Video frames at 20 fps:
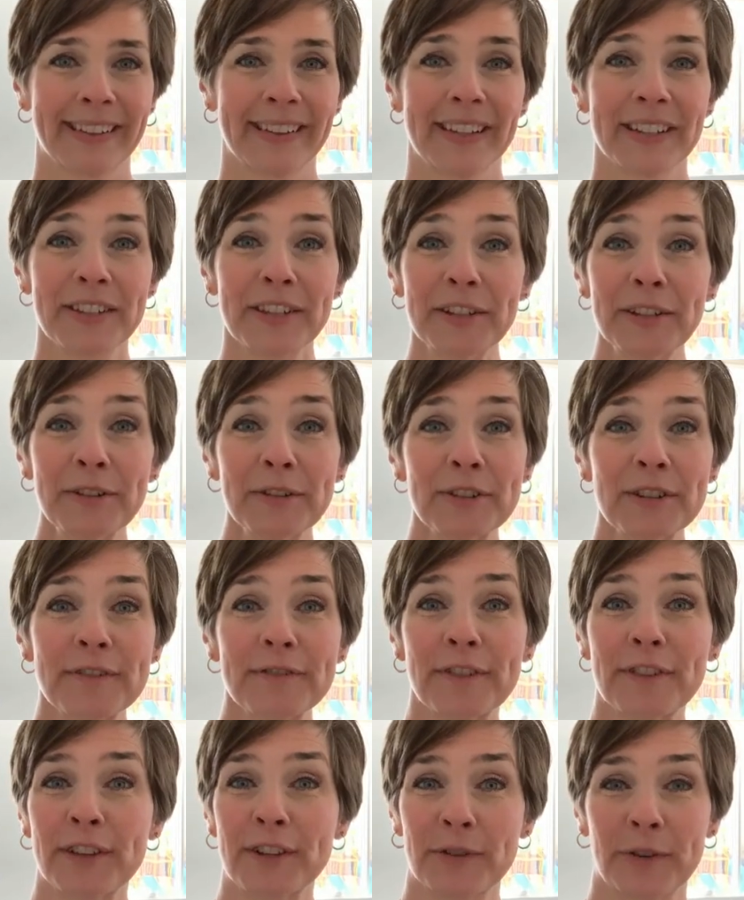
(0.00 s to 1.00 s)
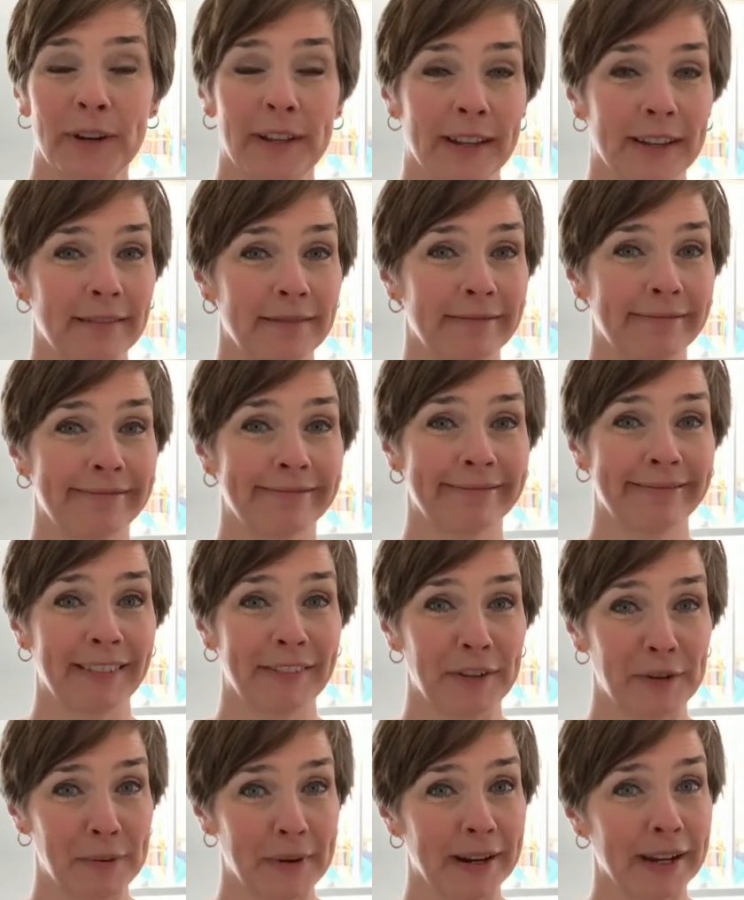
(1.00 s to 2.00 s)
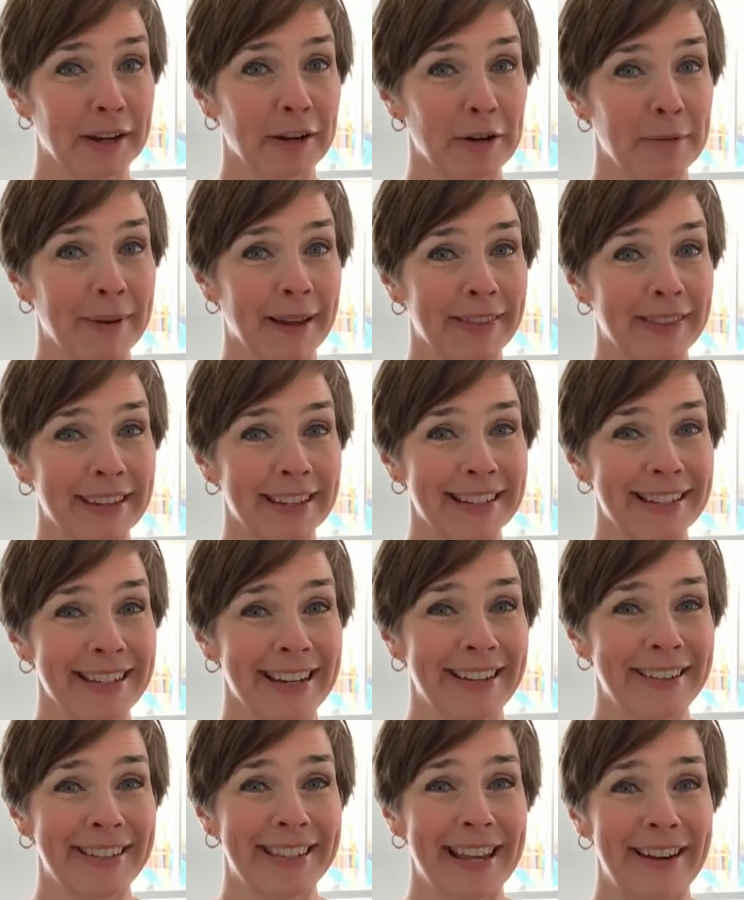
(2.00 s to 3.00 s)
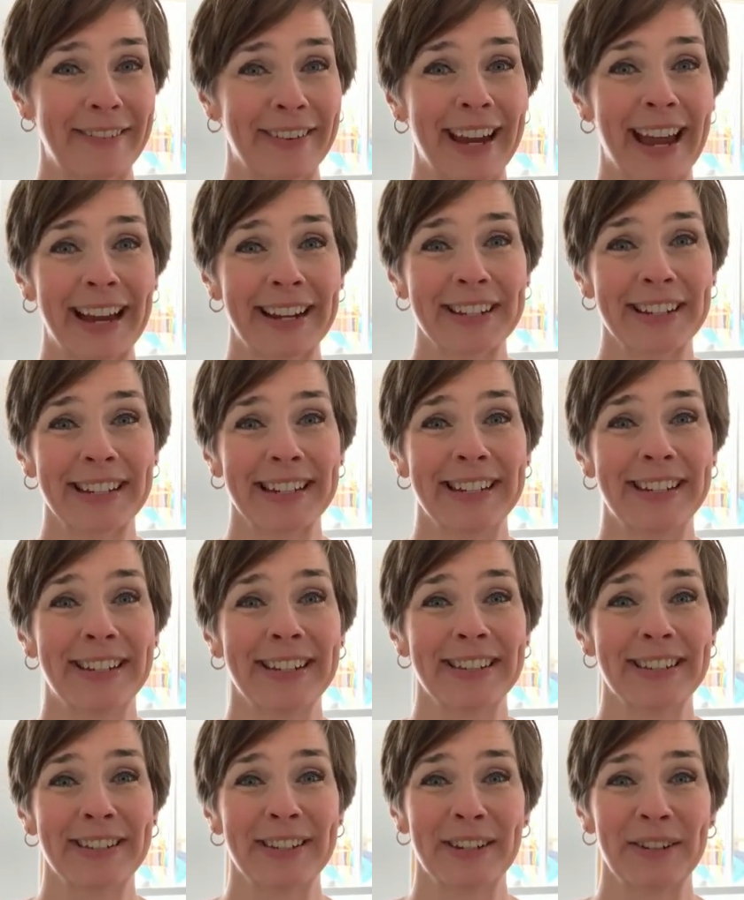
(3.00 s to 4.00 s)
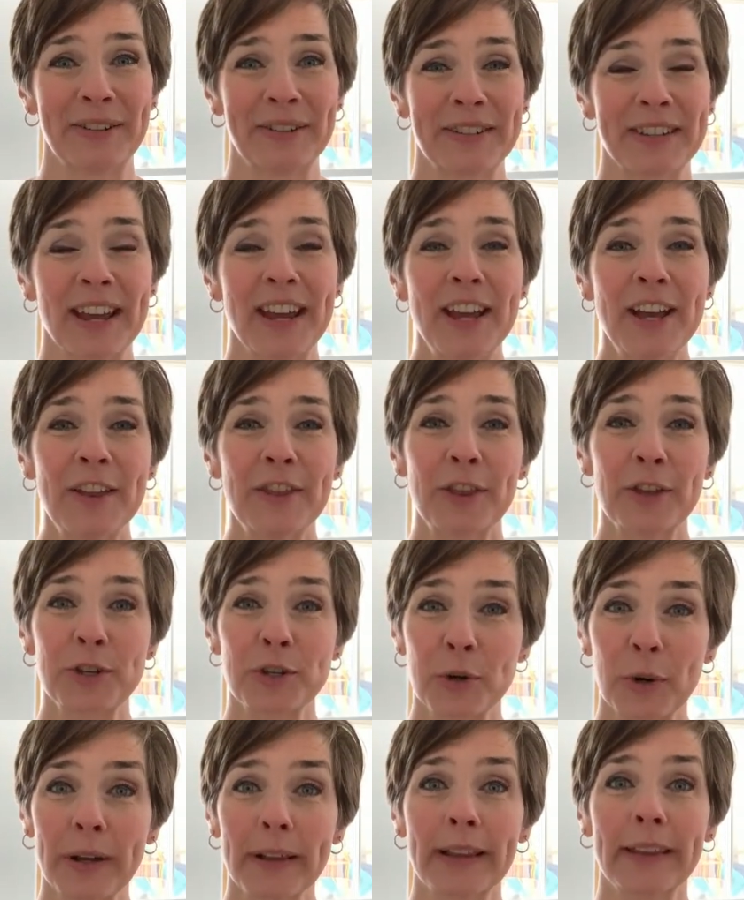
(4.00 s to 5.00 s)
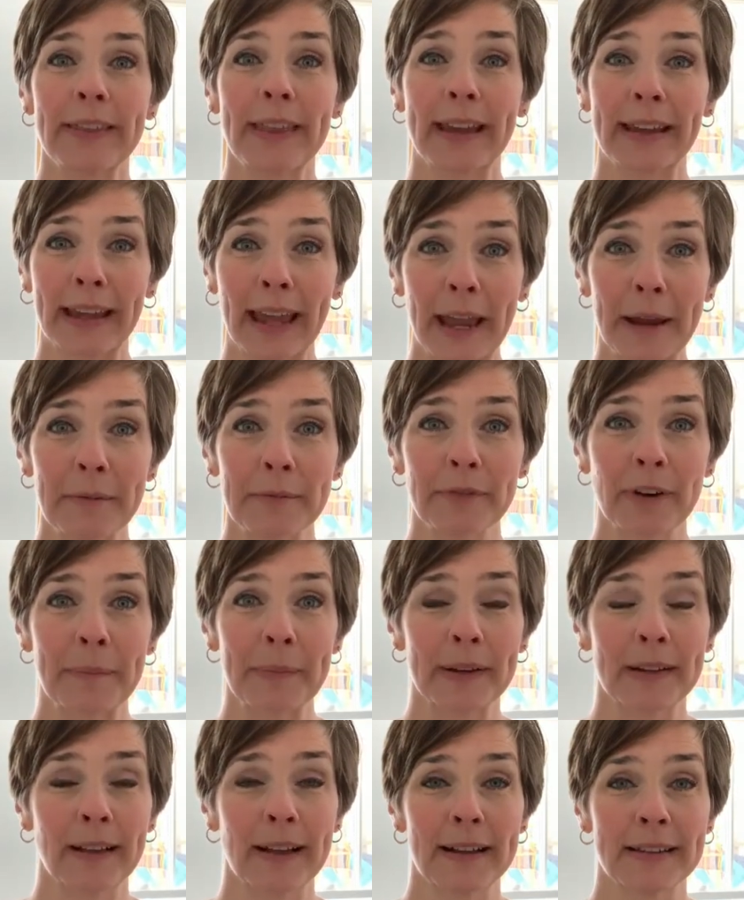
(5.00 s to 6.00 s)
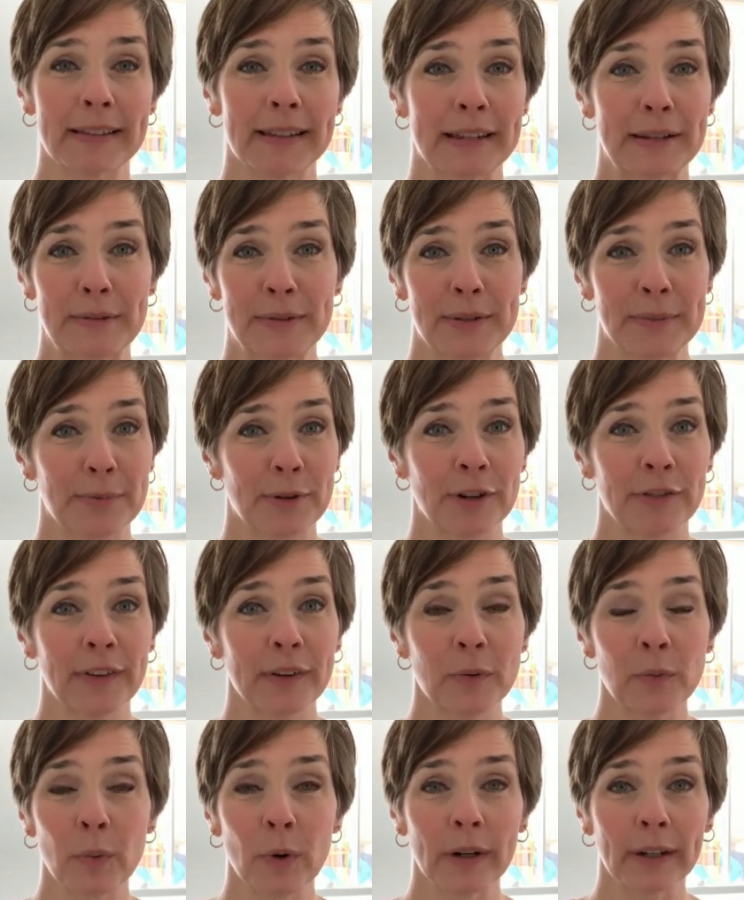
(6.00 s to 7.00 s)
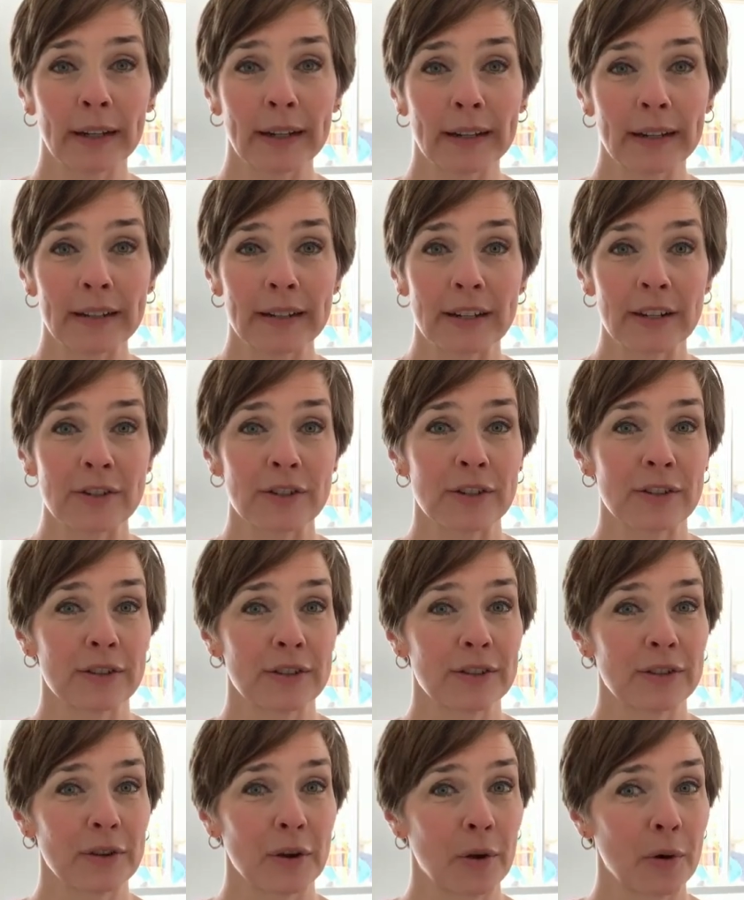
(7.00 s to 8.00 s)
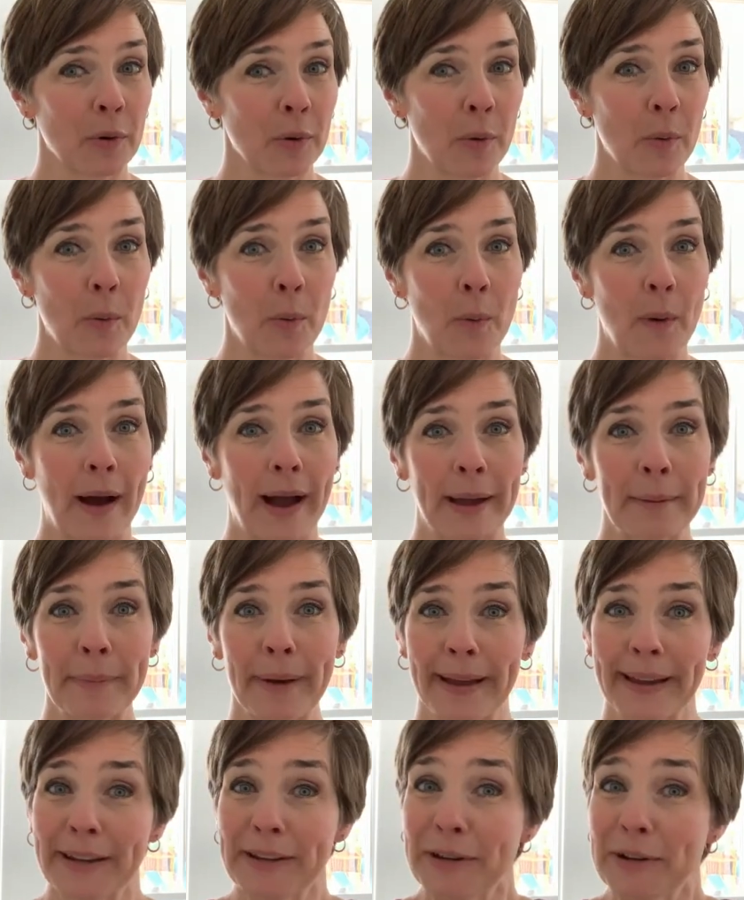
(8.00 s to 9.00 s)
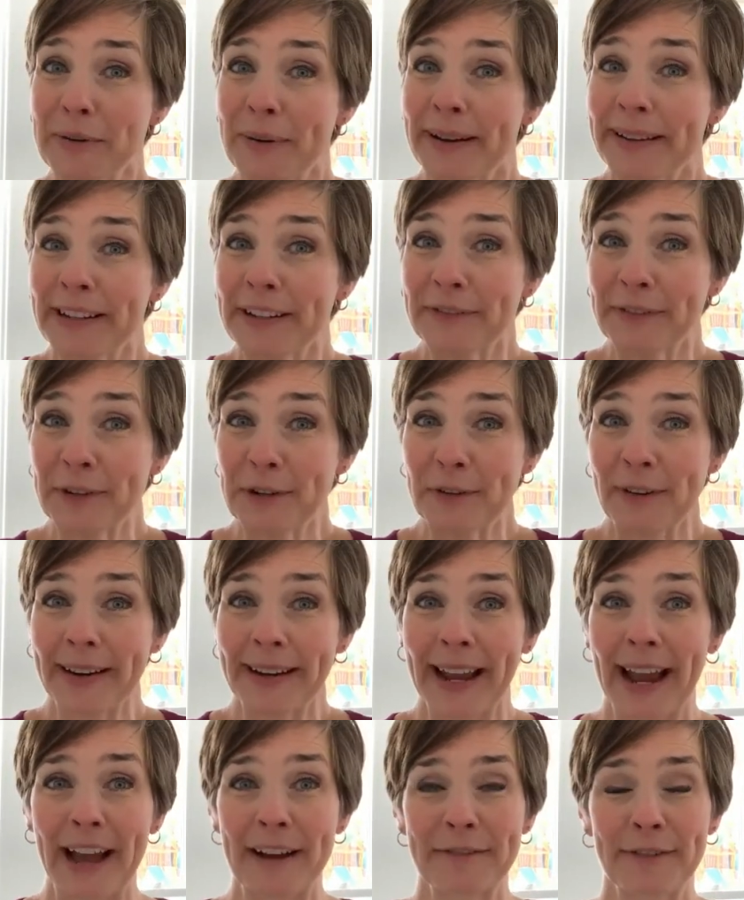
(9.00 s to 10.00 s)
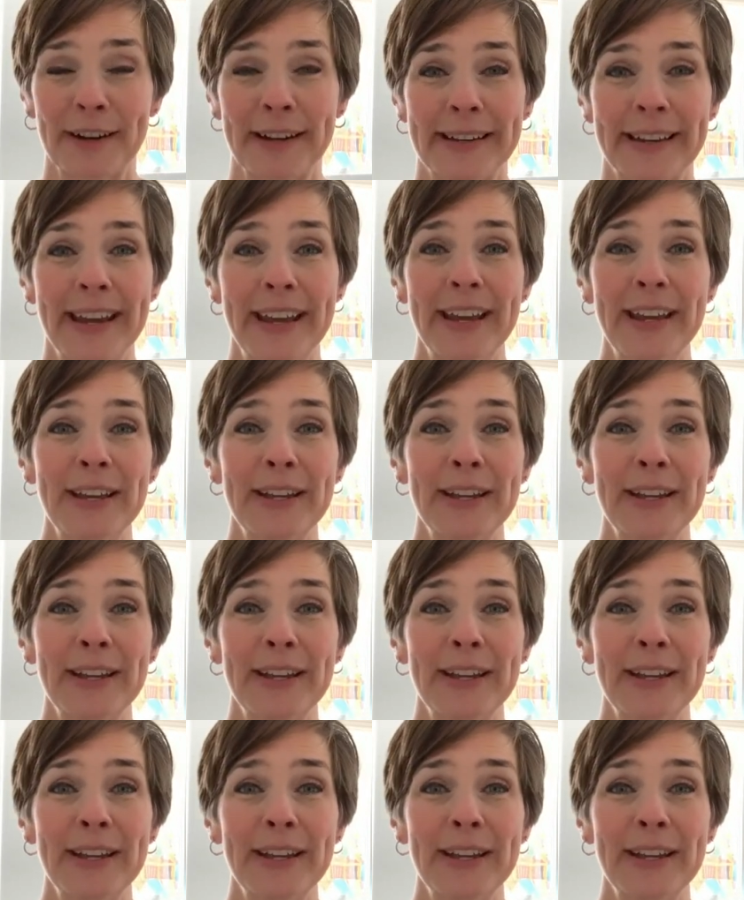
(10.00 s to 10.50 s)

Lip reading: The solution for the toilet, if you want to hear about this, is that we actually just used the toilet that came from the closet. It was in perfect working condition, so why buy a new one if you already have one?